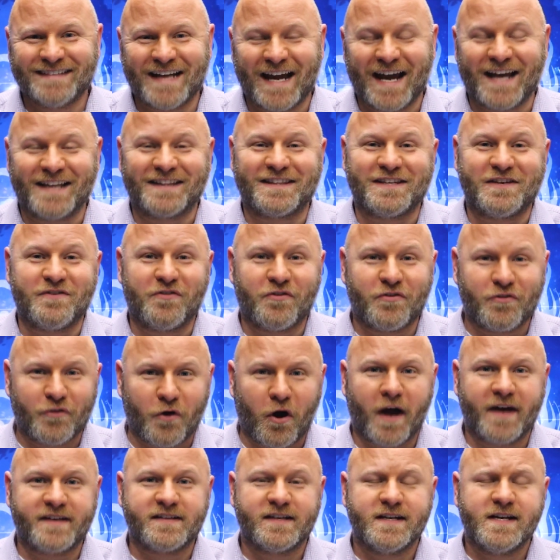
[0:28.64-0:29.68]
at the
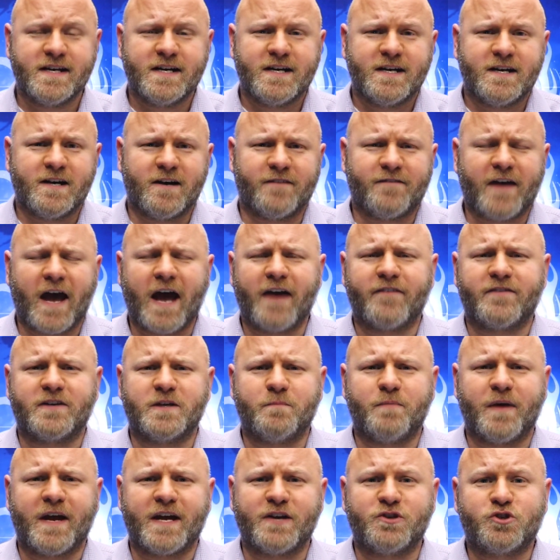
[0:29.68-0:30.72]
thought of having
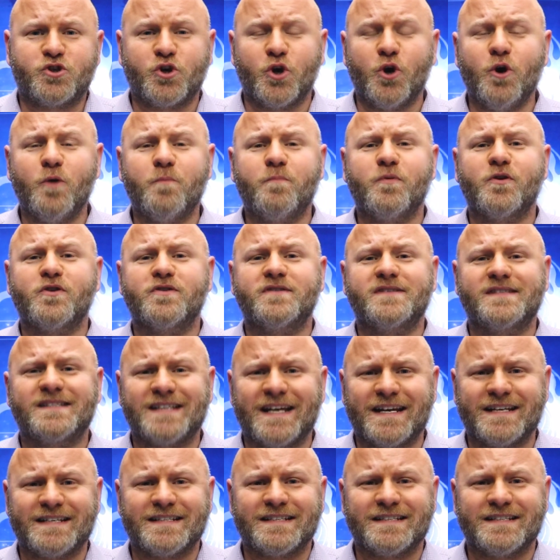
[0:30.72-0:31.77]
to pay
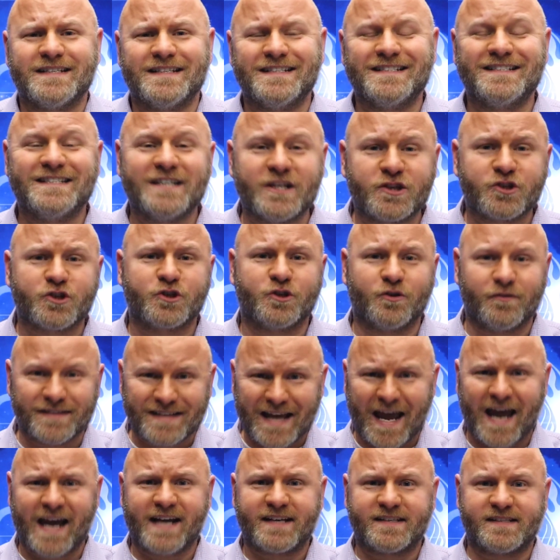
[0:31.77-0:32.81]
2% additional
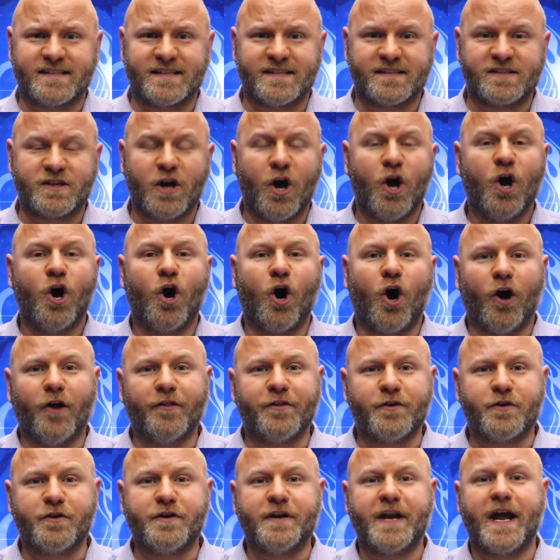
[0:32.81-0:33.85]
taxes on
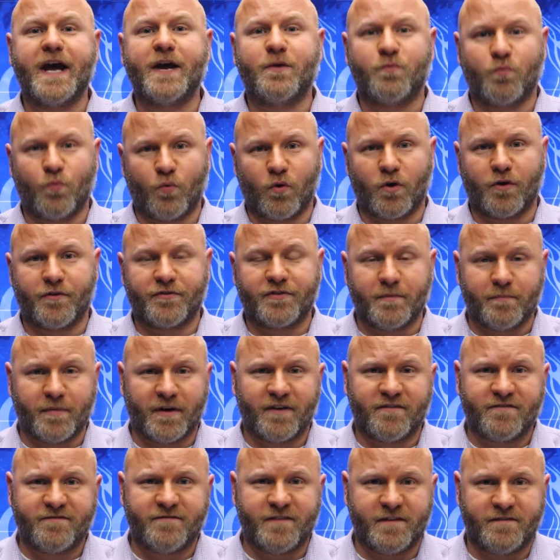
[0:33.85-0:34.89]
their net worth
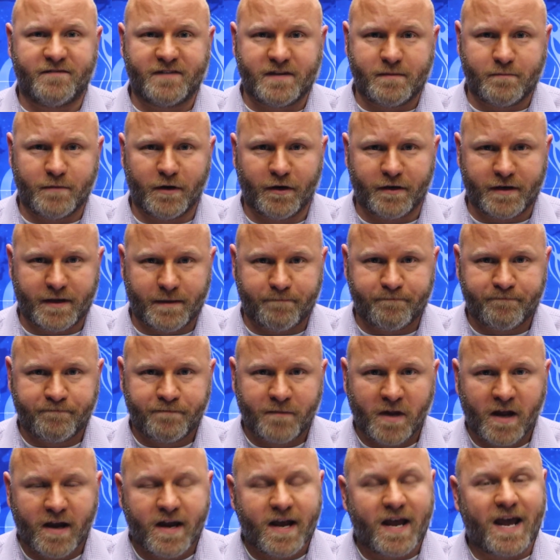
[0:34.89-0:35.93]
above 50 million.
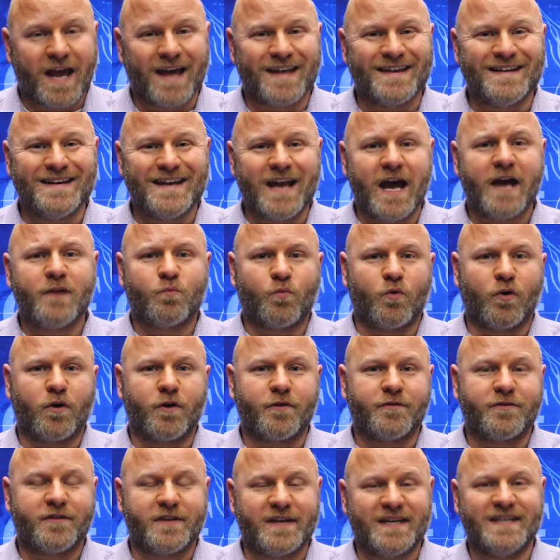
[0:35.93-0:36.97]
And net
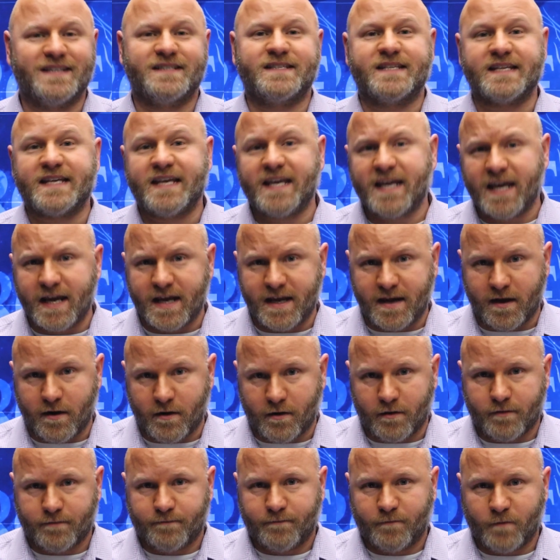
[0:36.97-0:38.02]
worth is the key
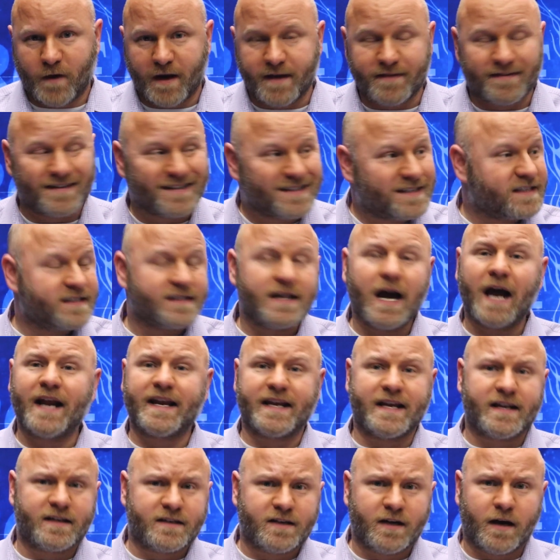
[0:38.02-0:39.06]
here, right? This is not
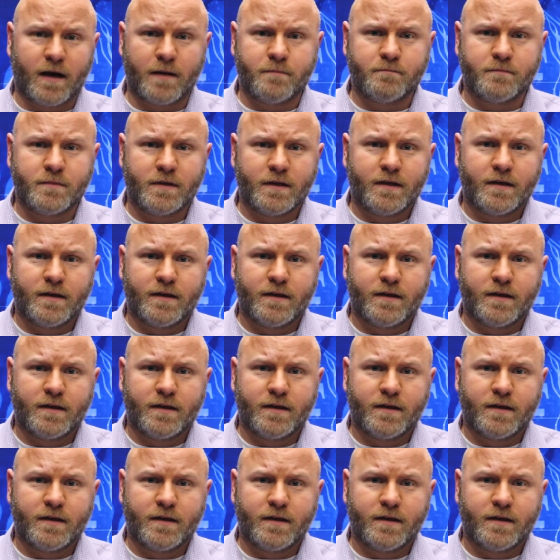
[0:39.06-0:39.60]
income.